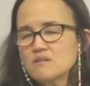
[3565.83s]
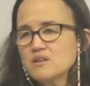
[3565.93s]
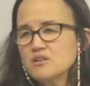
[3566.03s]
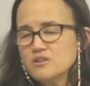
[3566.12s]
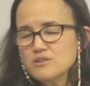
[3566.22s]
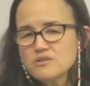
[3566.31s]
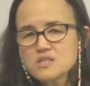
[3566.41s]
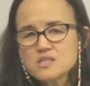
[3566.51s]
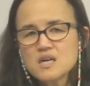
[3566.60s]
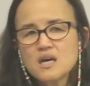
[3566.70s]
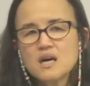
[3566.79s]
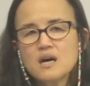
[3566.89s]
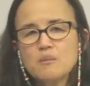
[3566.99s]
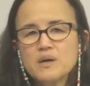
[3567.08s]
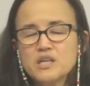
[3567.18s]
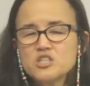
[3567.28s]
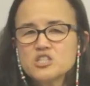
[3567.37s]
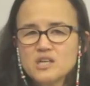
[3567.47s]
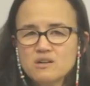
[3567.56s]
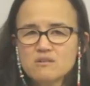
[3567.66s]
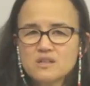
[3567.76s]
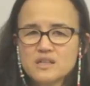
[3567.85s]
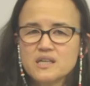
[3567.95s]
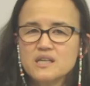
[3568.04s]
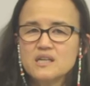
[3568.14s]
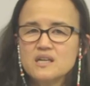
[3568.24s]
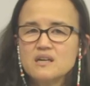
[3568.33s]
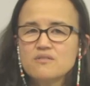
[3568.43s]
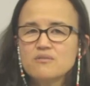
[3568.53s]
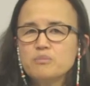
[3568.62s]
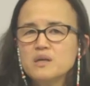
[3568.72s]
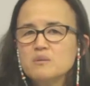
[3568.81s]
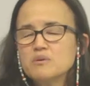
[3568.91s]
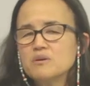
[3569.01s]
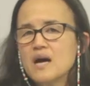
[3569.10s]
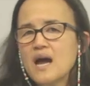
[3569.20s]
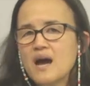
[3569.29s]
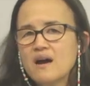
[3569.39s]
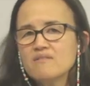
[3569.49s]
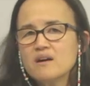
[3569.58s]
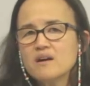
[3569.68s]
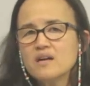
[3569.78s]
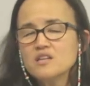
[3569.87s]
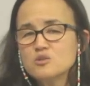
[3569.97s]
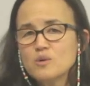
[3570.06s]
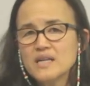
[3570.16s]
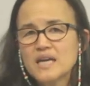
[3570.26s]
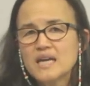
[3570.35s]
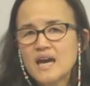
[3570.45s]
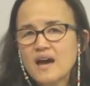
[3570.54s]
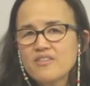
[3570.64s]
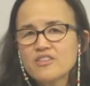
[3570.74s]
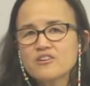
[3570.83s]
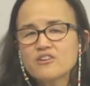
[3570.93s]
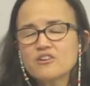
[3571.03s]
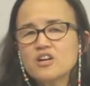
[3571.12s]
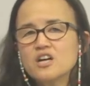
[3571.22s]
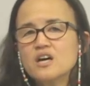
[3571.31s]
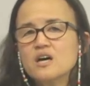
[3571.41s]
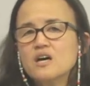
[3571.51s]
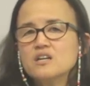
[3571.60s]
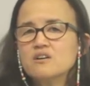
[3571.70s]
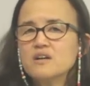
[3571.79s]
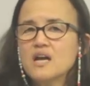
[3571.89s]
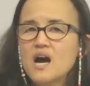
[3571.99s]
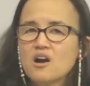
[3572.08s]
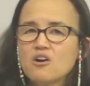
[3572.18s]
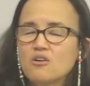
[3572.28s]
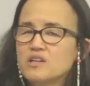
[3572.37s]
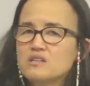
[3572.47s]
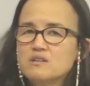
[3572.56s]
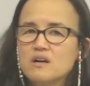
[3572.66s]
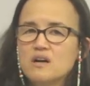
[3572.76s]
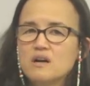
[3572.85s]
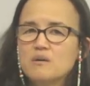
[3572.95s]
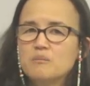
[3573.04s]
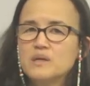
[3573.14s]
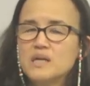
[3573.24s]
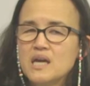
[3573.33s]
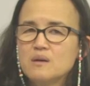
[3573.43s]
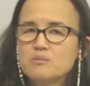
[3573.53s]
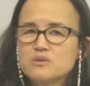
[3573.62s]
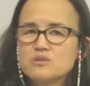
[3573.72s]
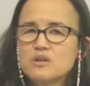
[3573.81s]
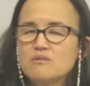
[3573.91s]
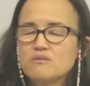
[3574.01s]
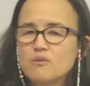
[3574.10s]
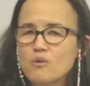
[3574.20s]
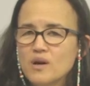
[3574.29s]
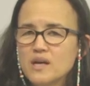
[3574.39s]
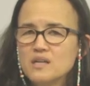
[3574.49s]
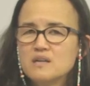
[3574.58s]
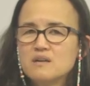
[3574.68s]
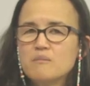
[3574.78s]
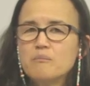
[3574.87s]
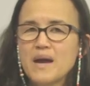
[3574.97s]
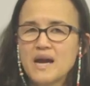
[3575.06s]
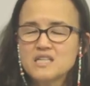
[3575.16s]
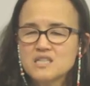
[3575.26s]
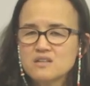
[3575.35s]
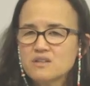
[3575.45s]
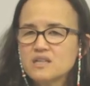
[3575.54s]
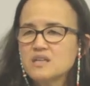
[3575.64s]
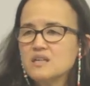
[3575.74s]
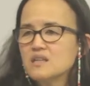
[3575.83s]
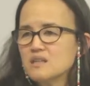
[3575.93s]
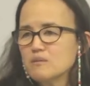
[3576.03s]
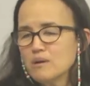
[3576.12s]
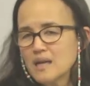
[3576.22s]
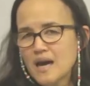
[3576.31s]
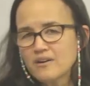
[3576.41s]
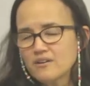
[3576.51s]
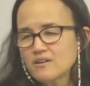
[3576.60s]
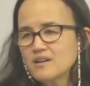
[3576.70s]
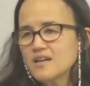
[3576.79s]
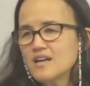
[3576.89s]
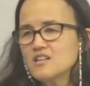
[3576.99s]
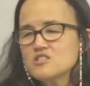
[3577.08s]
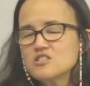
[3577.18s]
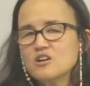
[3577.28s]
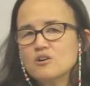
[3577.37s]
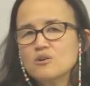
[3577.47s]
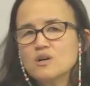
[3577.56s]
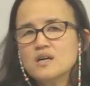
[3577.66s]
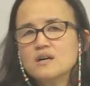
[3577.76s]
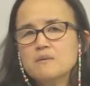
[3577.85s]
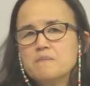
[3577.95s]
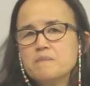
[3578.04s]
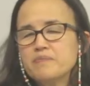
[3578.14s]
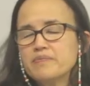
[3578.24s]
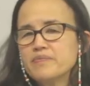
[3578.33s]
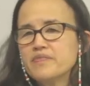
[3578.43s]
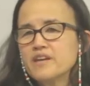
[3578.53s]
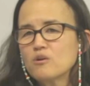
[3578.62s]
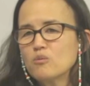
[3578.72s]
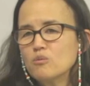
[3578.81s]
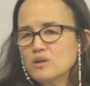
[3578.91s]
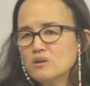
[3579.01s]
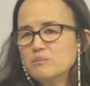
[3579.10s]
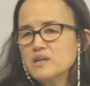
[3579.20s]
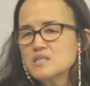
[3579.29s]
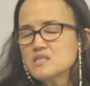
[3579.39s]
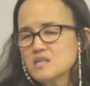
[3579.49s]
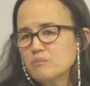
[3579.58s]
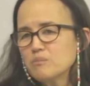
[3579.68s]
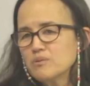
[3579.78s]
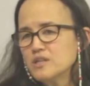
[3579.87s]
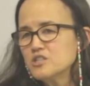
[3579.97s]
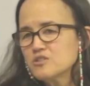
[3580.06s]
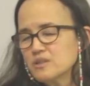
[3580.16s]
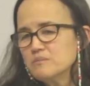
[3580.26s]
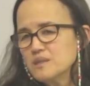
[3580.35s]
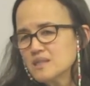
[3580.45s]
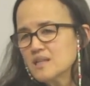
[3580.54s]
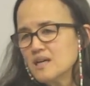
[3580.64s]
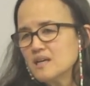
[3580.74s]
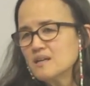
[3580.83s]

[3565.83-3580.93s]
use. But generally, if people have an indwelling catheter, you're not going to be able to avoid bacteria in the bladder. And so there will be some pre-treatment that